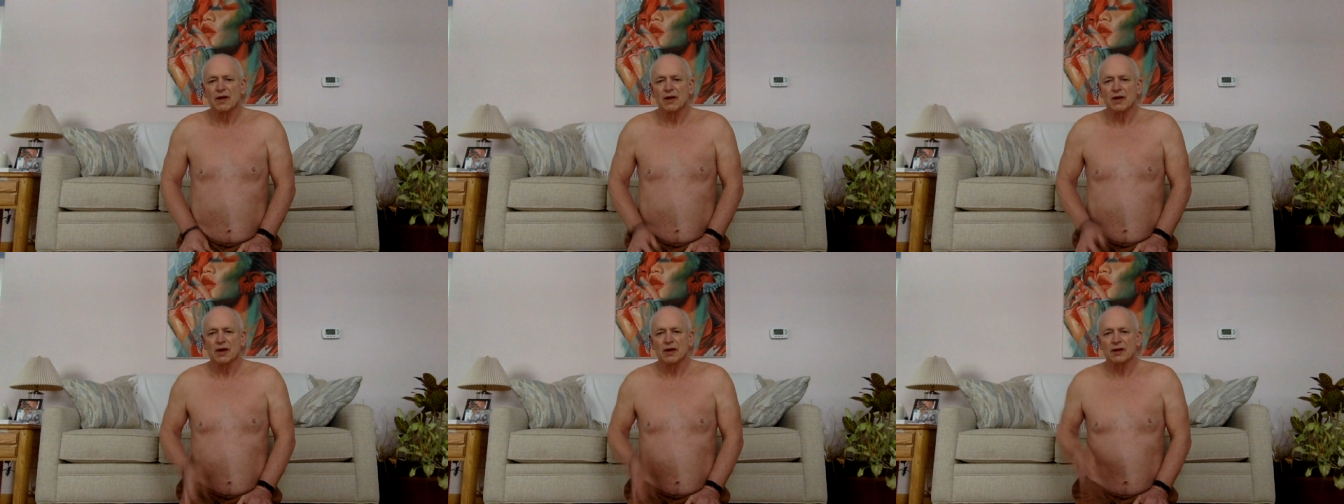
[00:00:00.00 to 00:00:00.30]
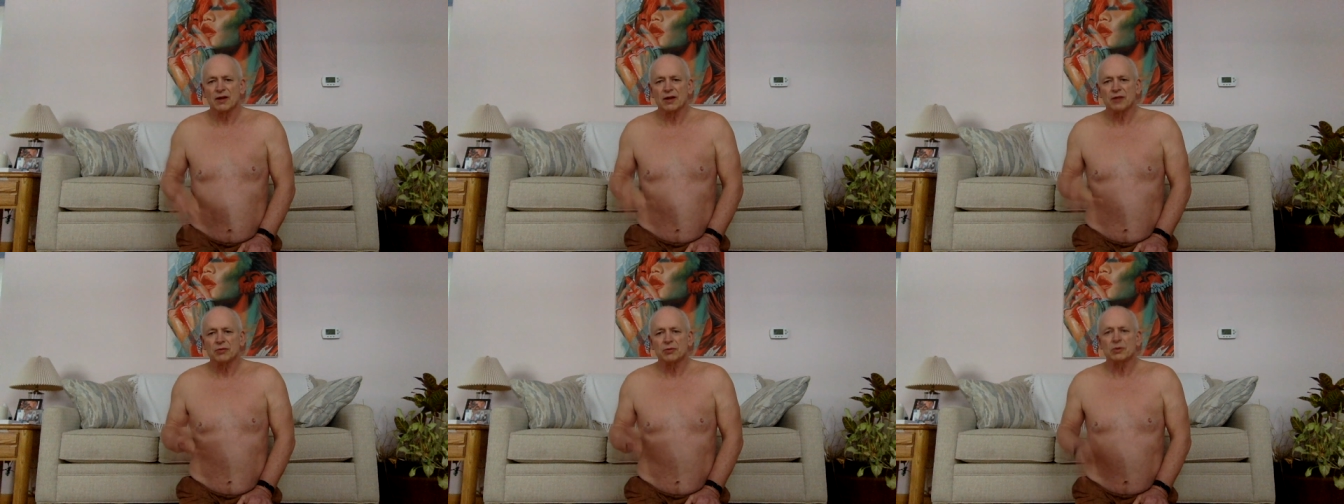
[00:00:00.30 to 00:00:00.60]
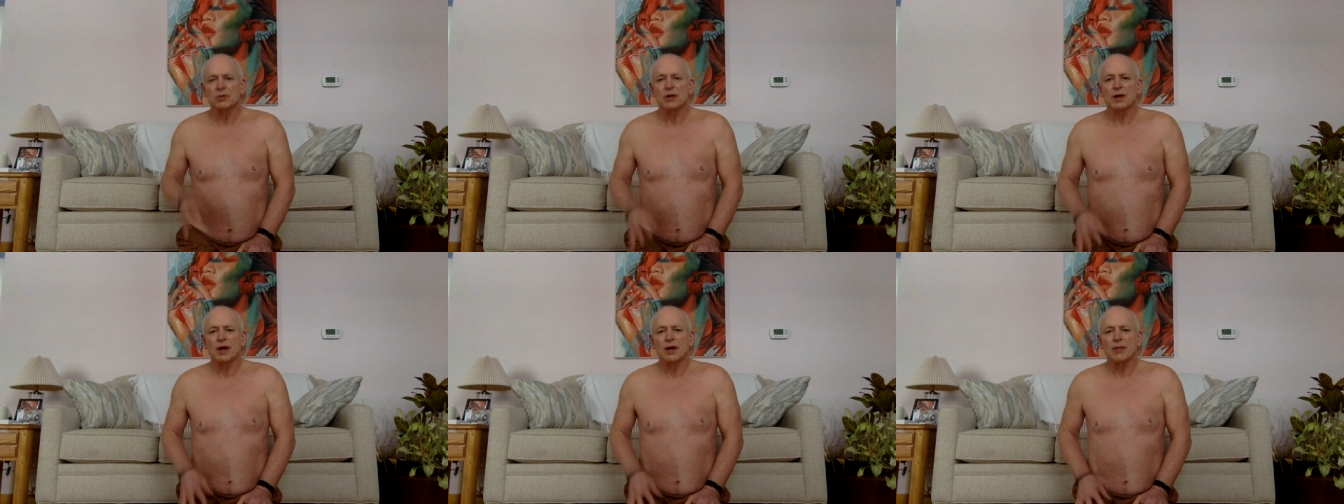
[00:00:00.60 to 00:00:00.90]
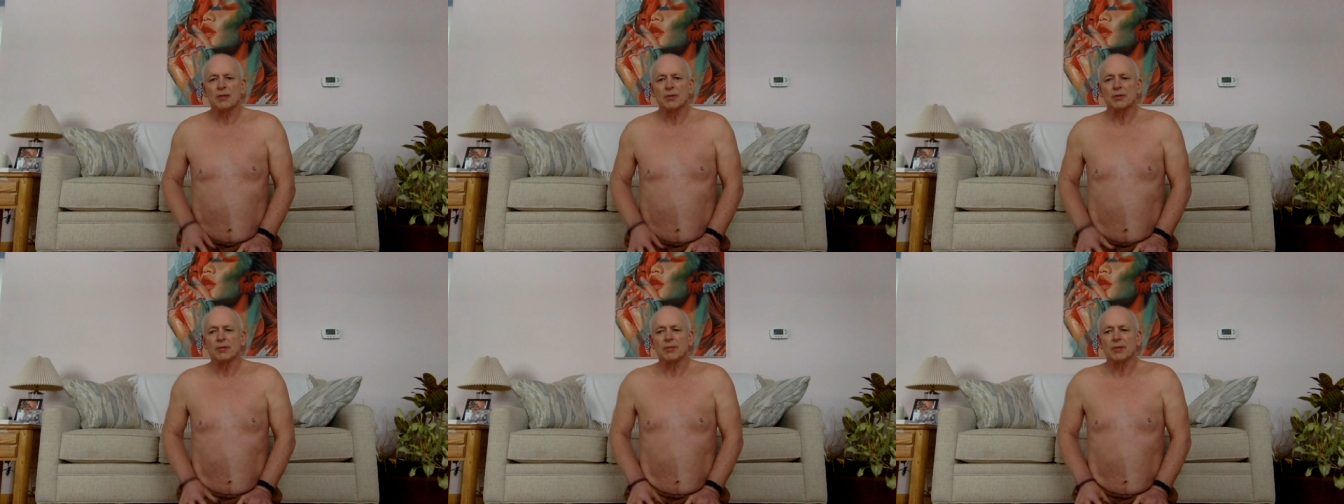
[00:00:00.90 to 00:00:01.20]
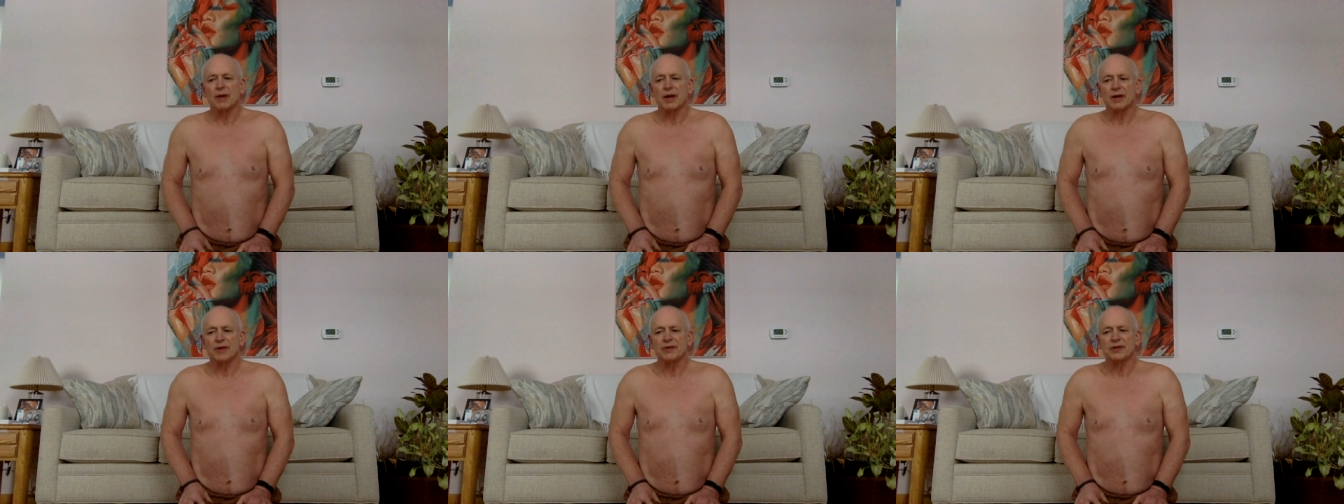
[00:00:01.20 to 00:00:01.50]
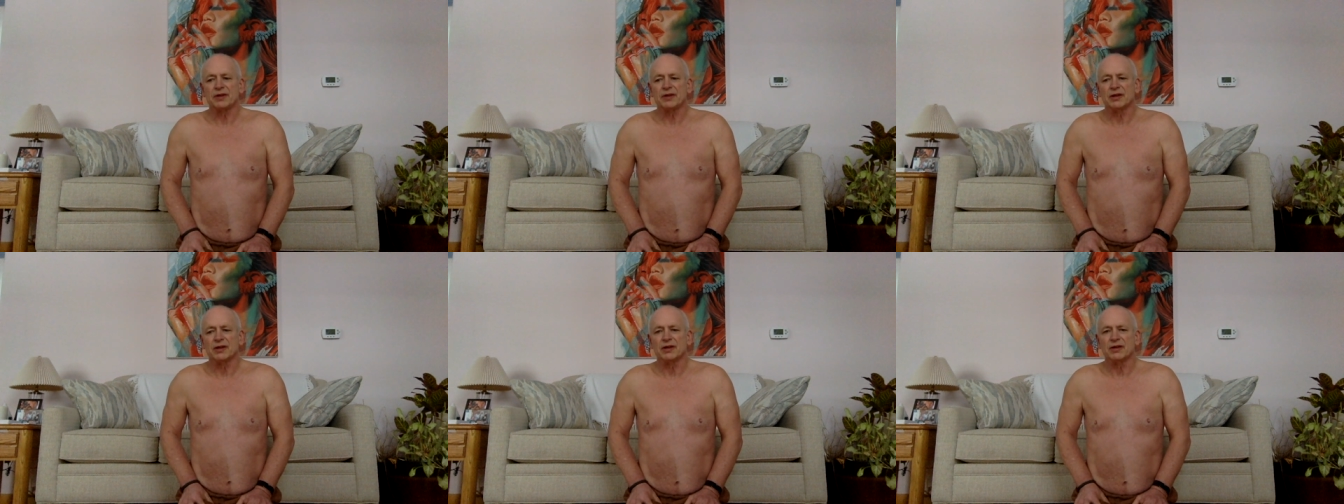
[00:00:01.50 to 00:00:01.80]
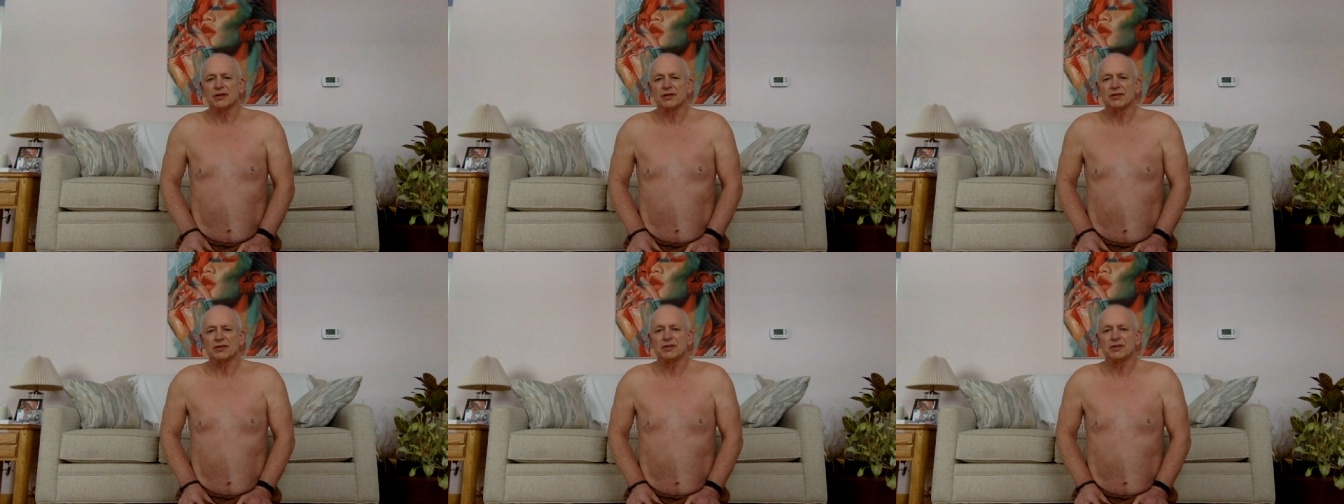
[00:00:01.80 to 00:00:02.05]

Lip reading: And that's where Kapalabhati is.